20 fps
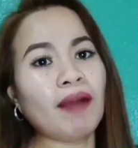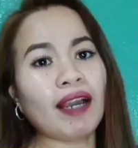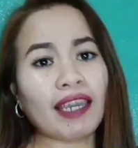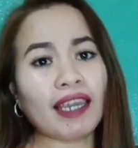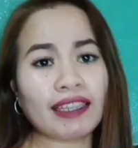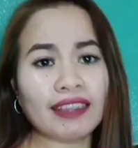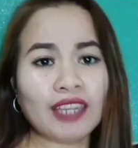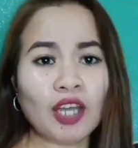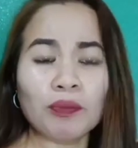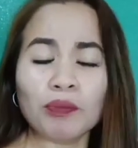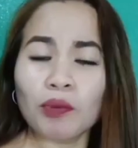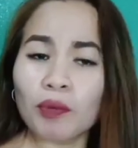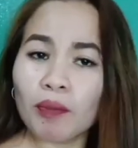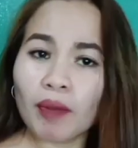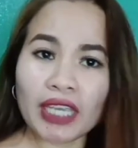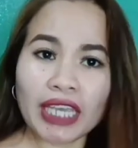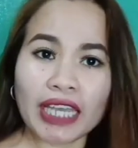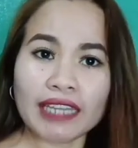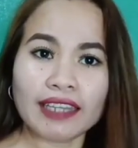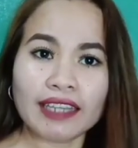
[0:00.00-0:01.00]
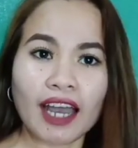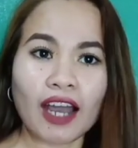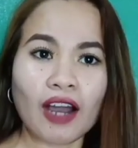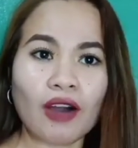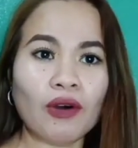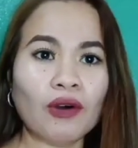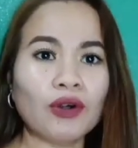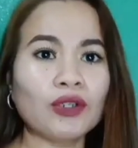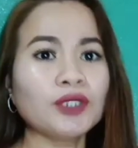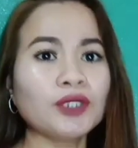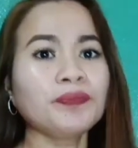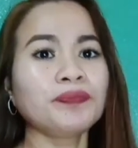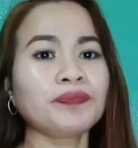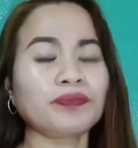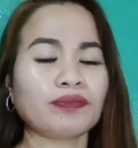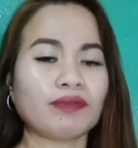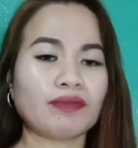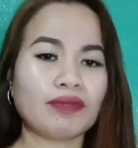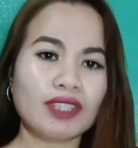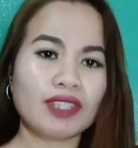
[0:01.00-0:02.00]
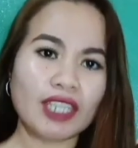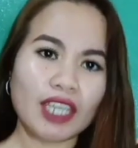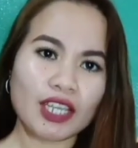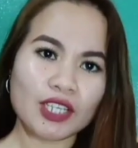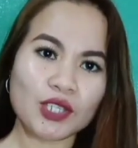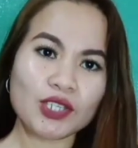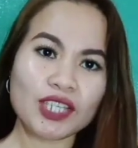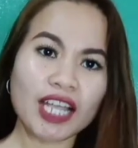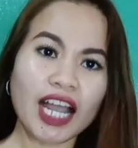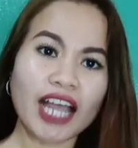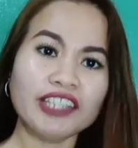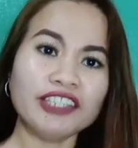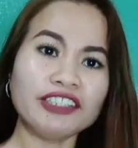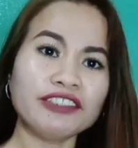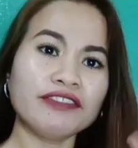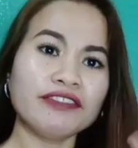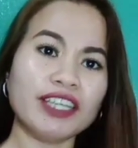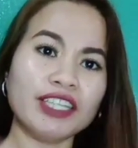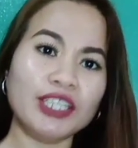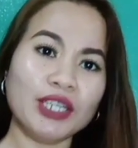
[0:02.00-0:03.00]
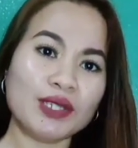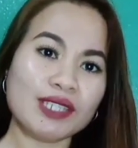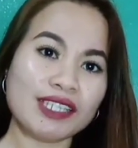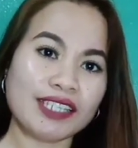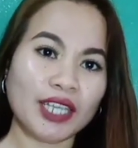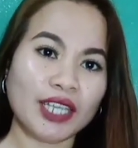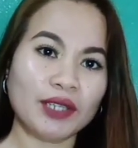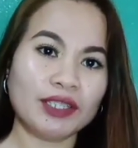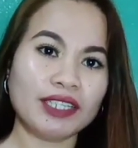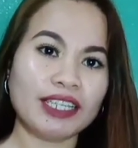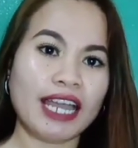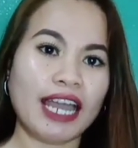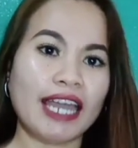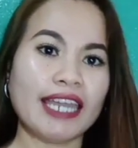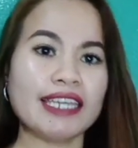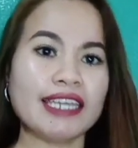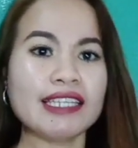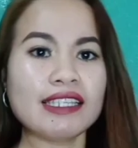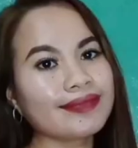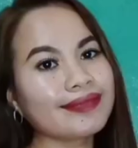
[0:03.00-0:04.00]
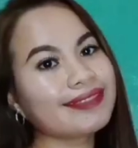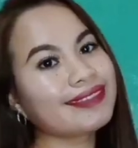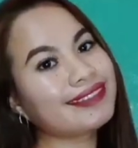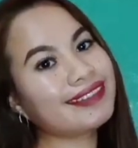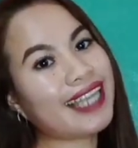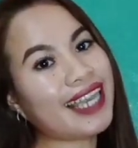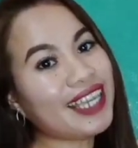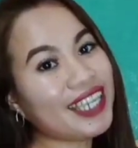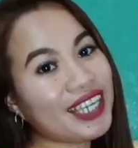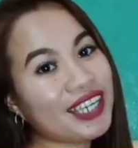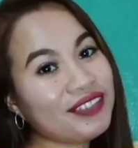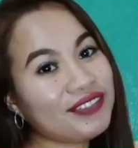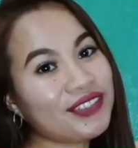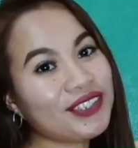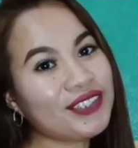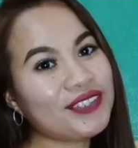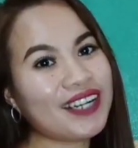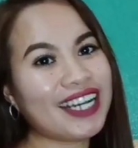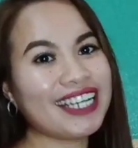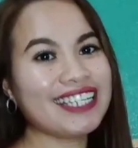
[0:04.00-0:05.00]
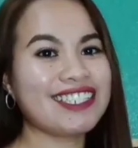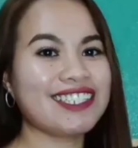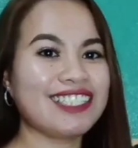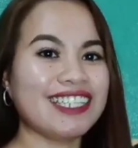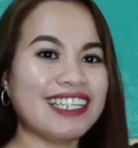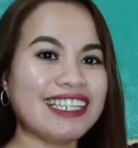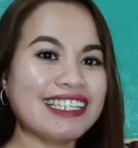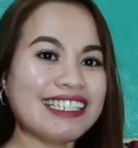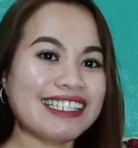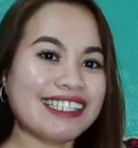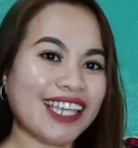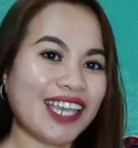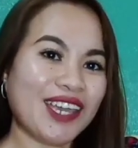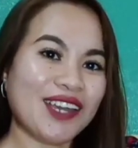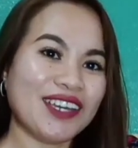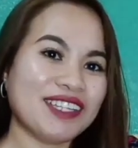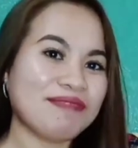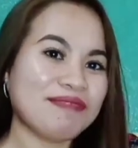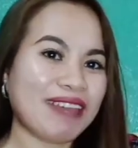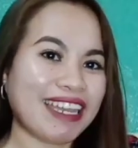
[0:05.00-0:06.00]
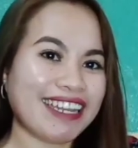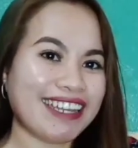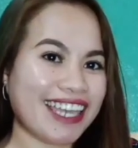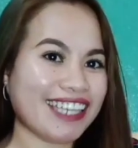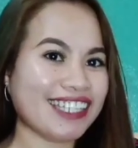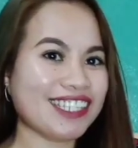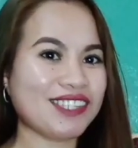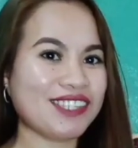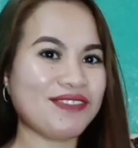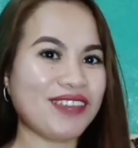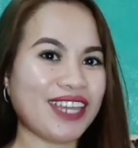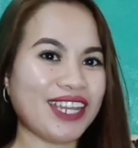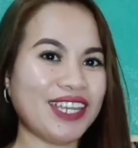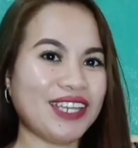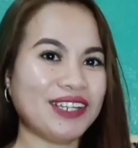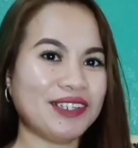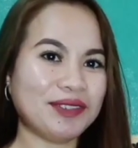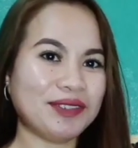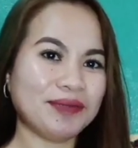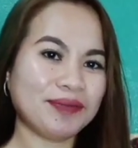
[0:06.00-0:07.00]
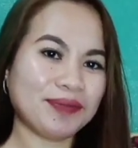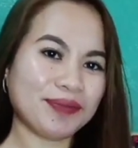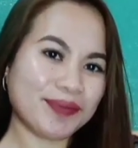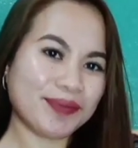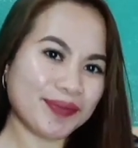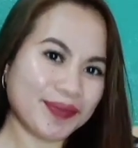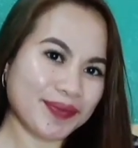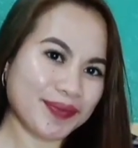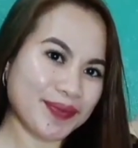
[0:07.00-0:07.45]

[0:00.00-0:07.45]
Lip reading: Bakit daw pumayat ako? So, sa other videos na yun guys. Thank you for watching. See you in my next video.